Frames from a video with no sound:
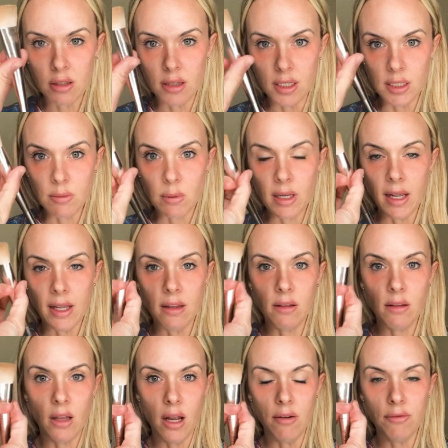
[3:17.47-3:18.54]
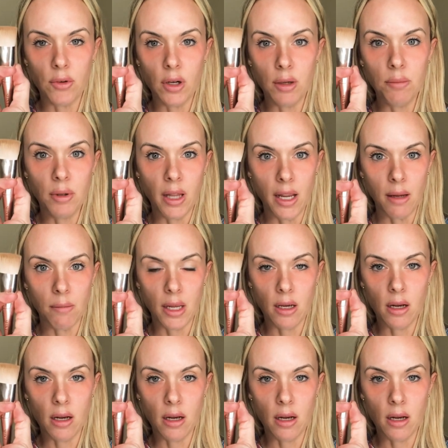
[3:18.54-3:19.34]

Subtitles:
This one I love for applying my